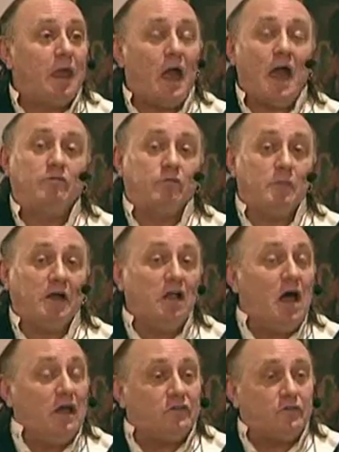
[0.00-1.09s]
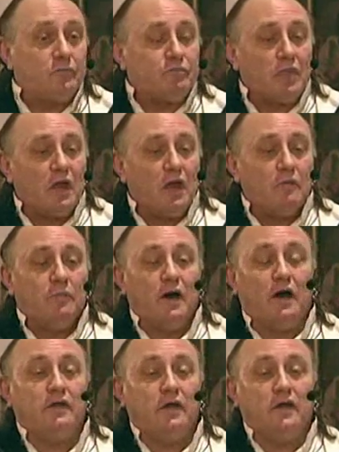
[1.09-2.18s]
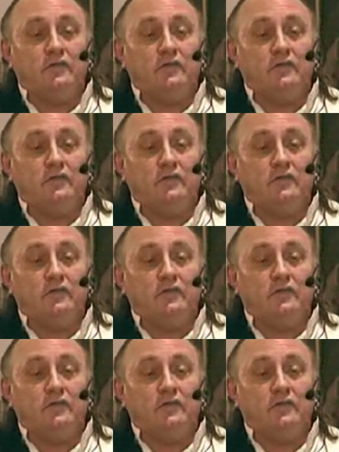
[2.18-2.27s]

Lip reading: and for my clients. But it's